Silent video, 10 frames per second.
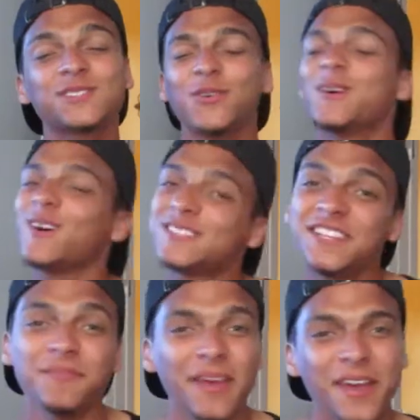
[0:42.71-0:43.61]
What's going on,
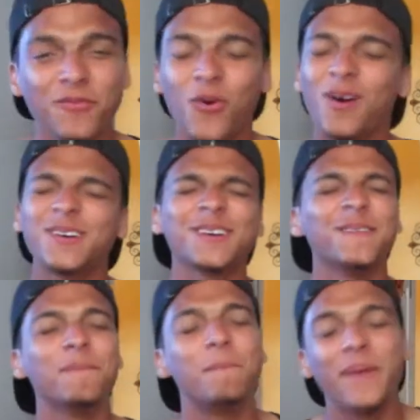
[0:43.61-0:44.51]
team AIM?
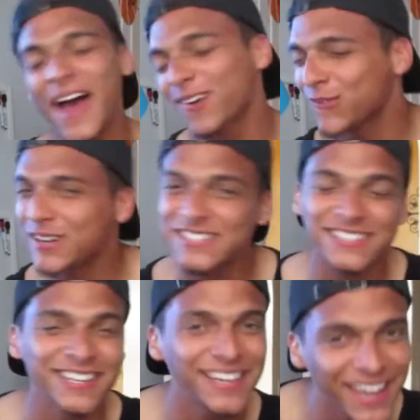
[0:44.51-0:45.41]
Welcome back
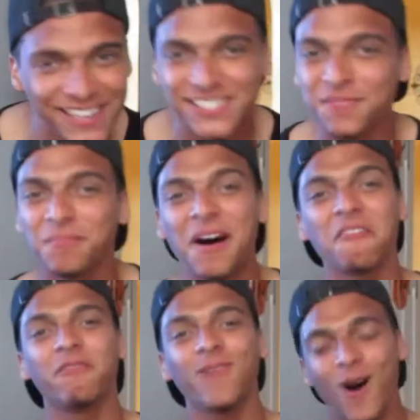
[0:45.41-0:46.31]
once again to
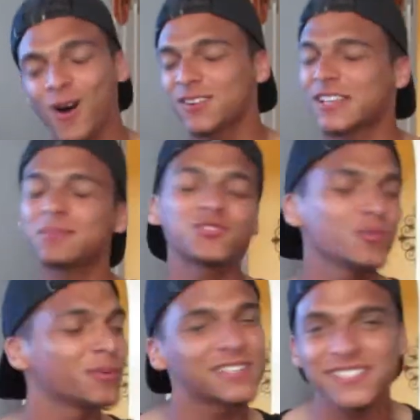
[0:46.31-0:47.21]
my vlogs. I'm
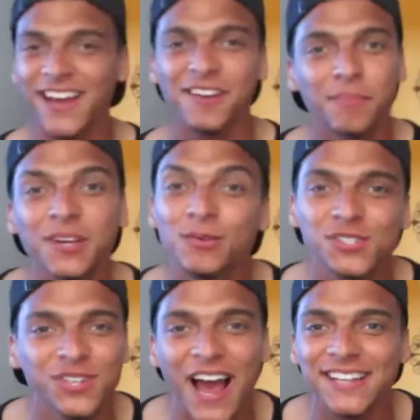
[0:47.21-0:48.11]
super excited to be here
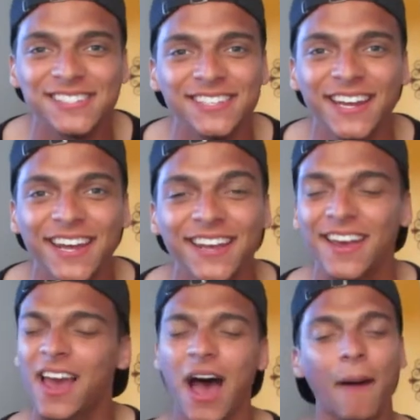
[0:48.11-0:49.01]
with you guys today.
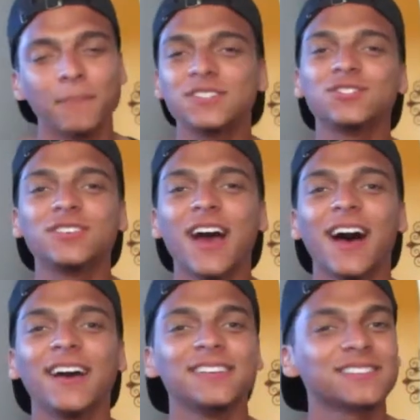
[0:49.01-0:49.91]
I missed you
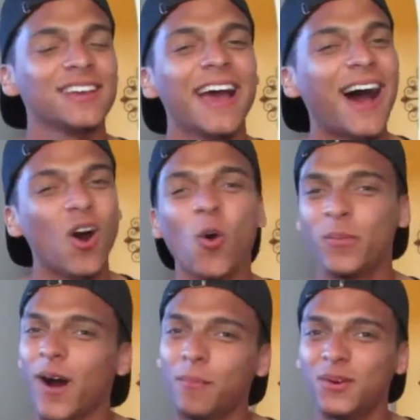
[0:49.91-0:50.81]
guys. I
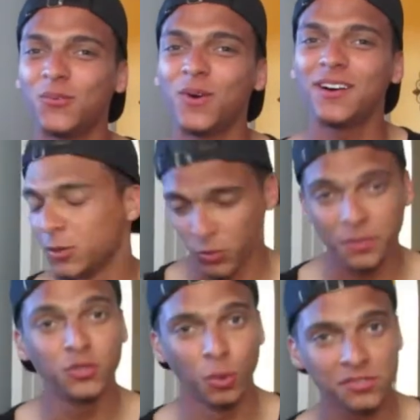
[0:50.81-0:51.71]
hope y'all been well. We've
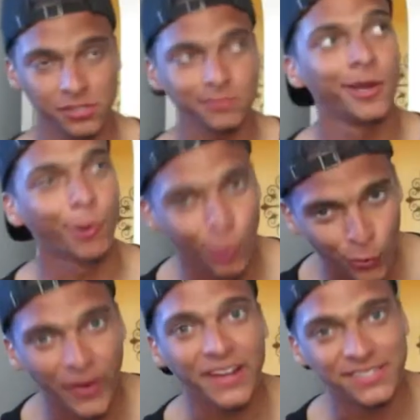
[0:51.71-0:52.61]
been doing some
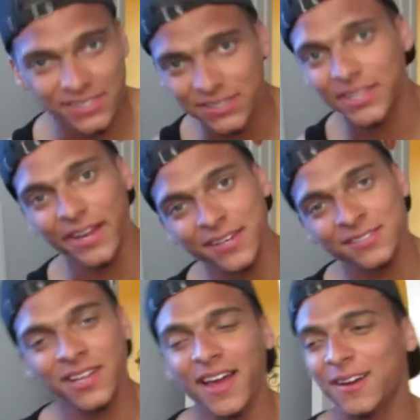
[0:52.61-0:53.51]
crazy
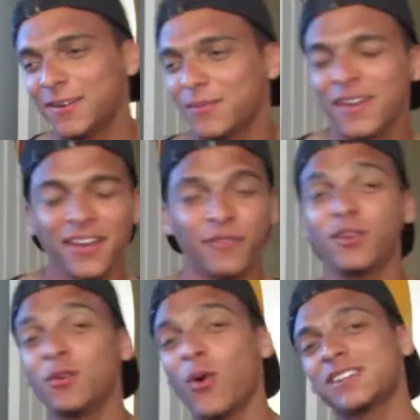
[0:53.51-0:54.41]
things. If
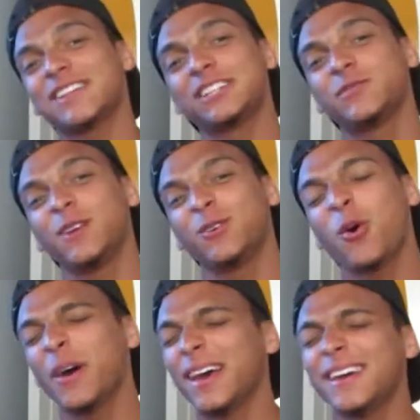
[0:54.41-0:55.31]
you didn't watch last video,
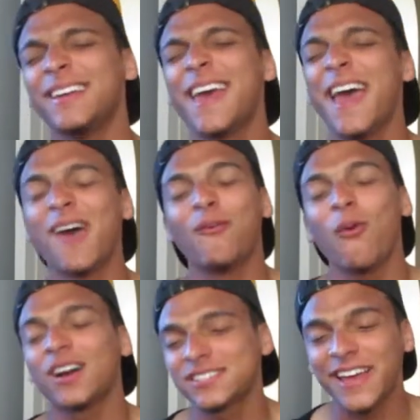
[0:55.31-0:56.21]
go ahead and
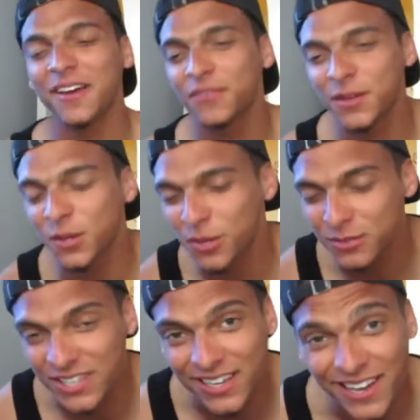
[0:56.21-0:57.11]
watch that video. It
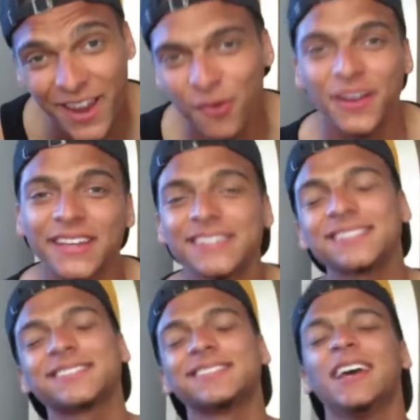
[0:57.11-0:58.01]
was
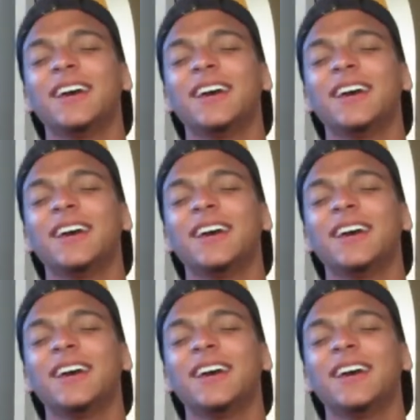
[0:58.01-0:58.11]
hilarious.